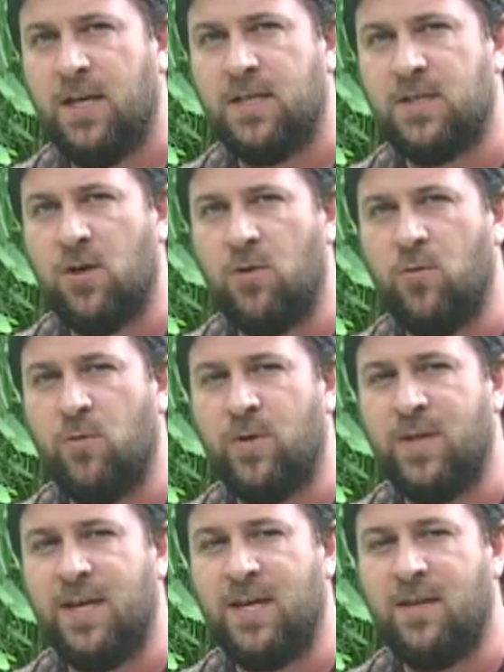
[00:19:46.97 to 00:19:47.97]
So
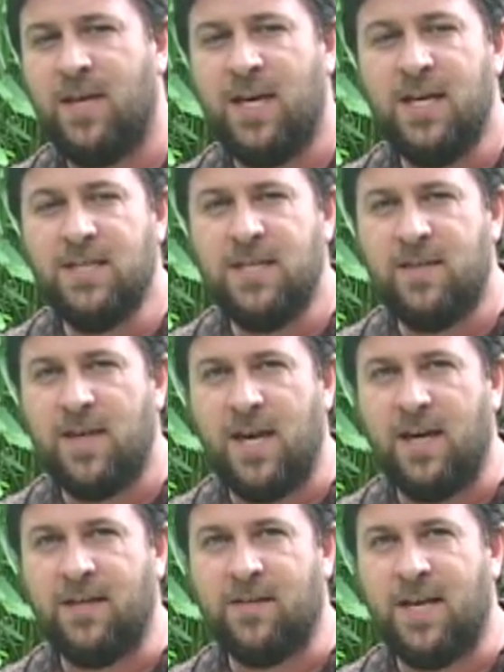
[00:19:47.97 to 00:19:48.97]
the, the easy
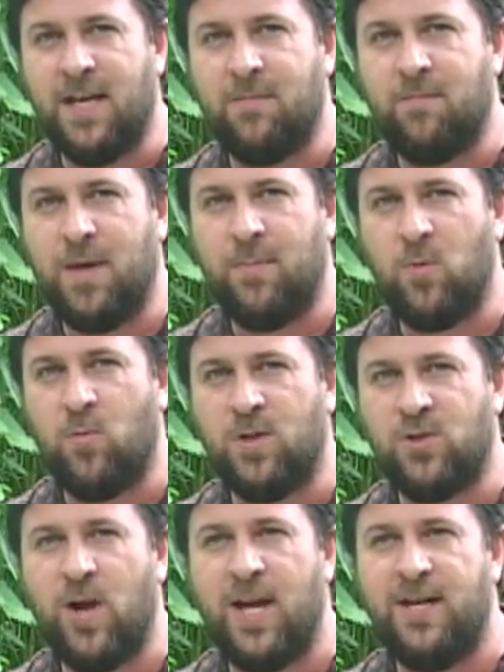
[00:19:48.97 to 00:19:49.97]
thing that people will
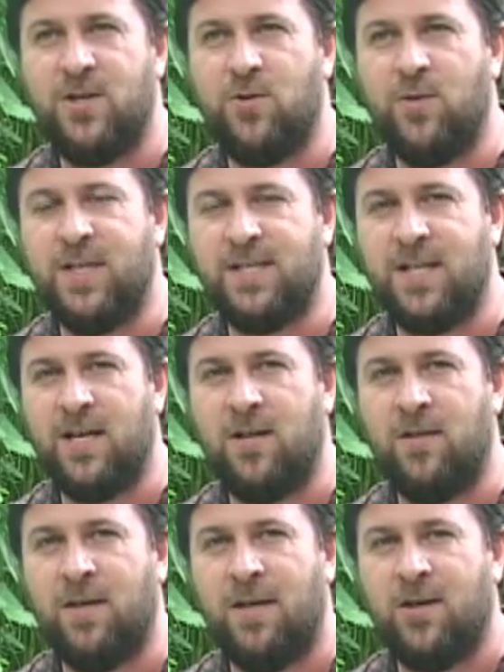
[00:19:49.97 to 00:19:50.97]
try to do is
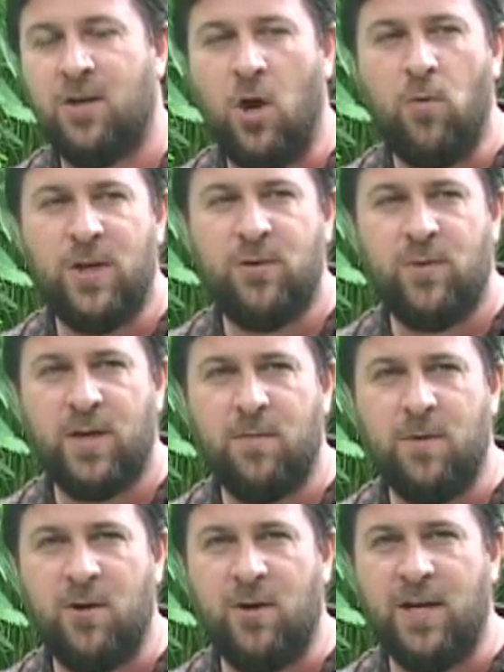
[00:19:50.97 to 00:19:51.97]
they'll go into a
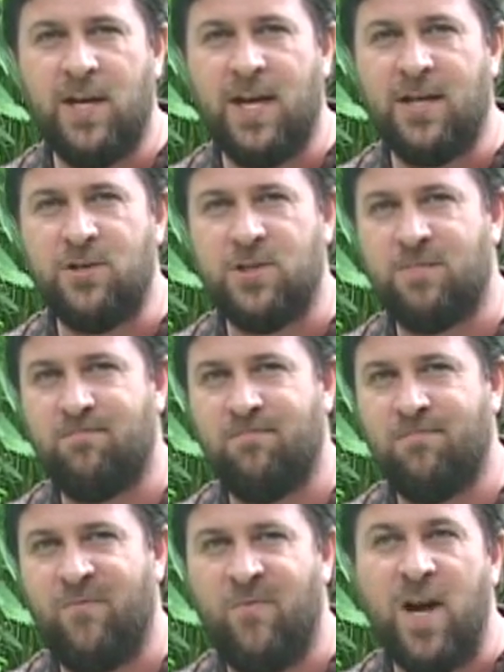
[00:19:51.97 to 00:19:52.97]
community and just
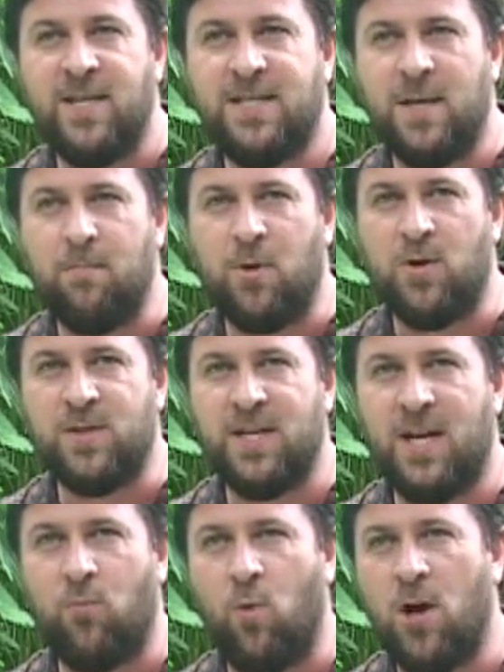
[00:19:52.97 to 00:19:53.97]
find some
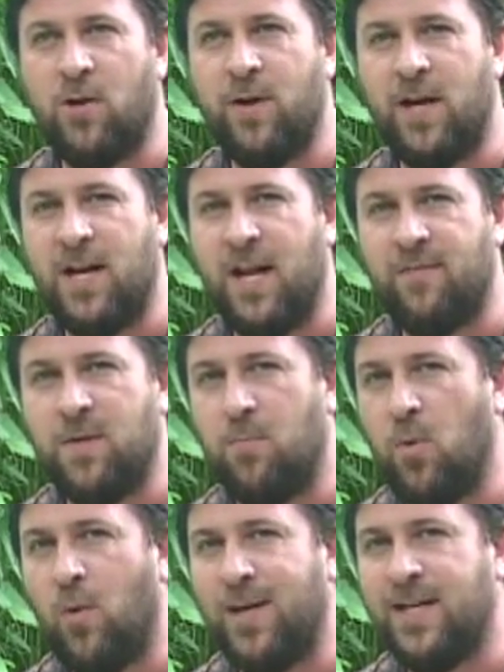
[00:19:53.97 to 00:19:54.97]
person and walk around and have them
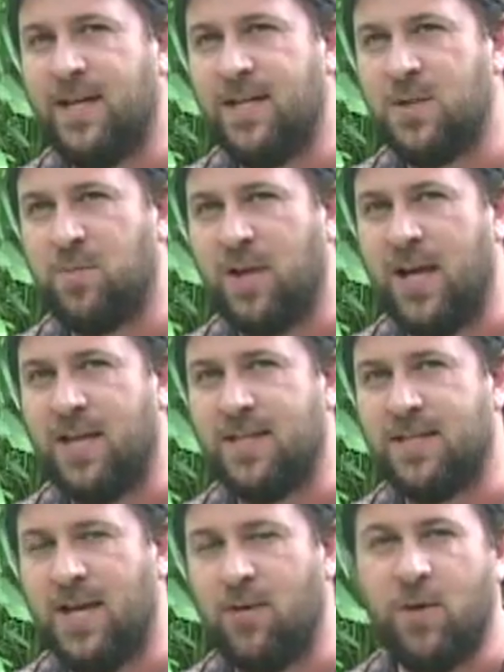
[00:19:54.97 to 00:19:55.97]
point at each plant and
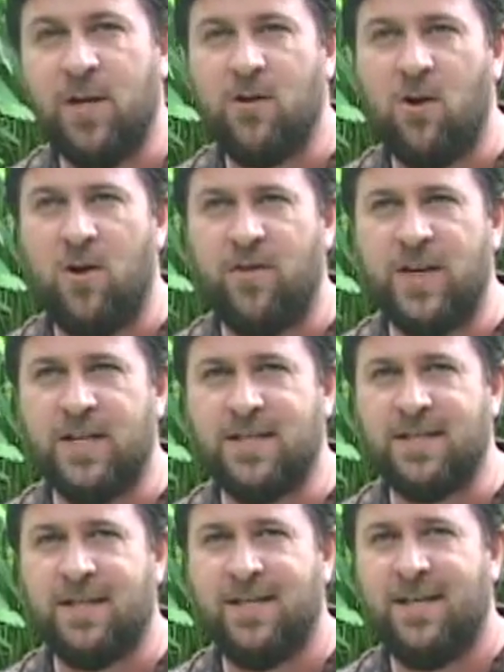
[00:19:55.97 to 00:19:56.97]
say, what do you call
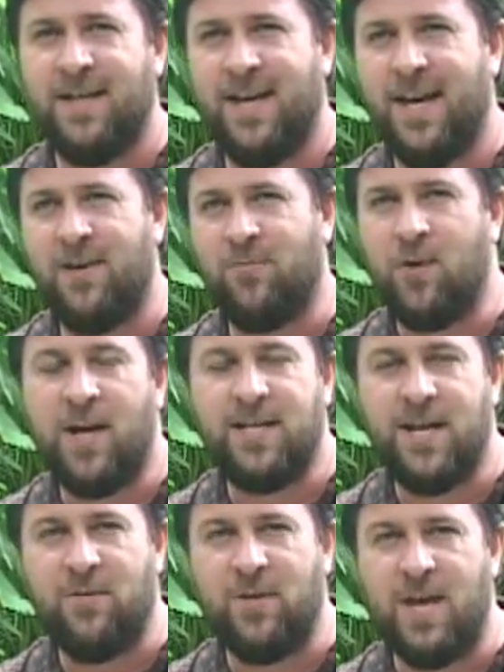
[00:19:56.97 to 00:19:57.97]
this? And write
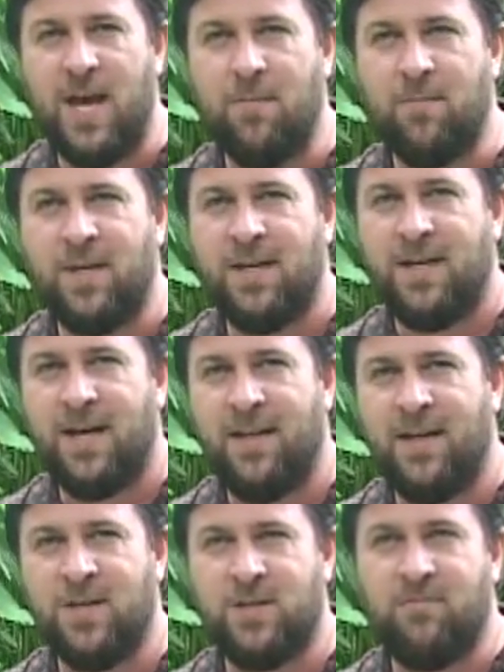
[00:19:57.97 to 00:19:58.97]
down the name. And
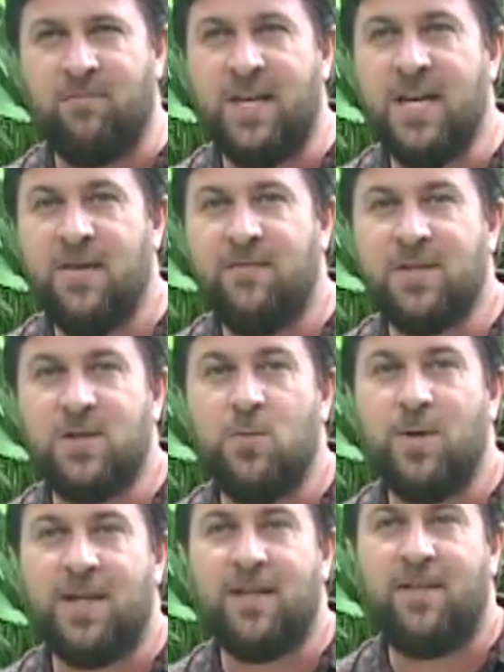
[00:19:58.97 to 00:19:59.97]
they just leave assuming